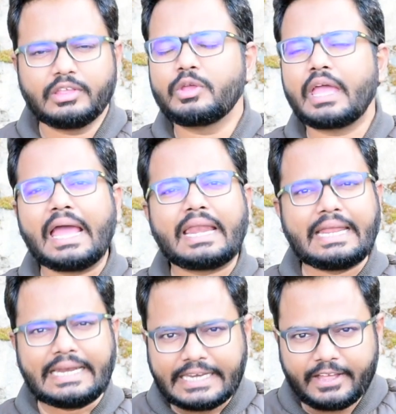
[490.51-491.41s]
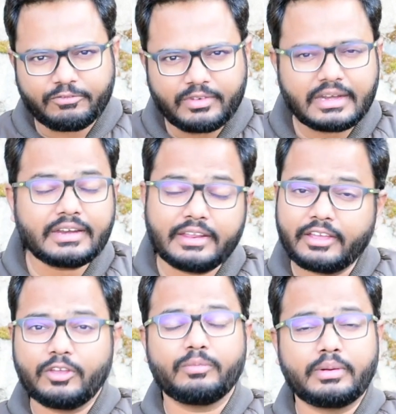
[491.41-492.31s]
you can definitely
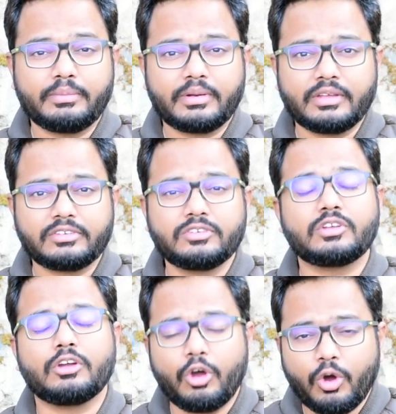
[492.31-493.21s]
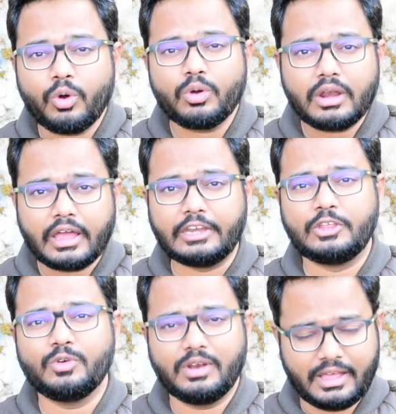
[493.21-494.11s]
take your preparation to a whole
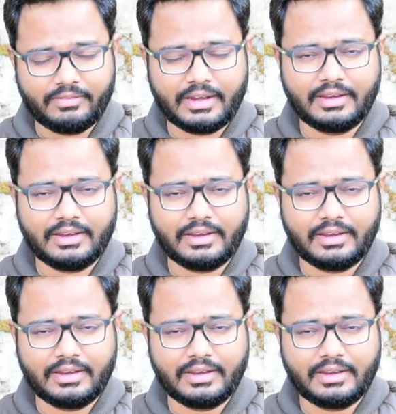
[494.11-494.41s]
new level.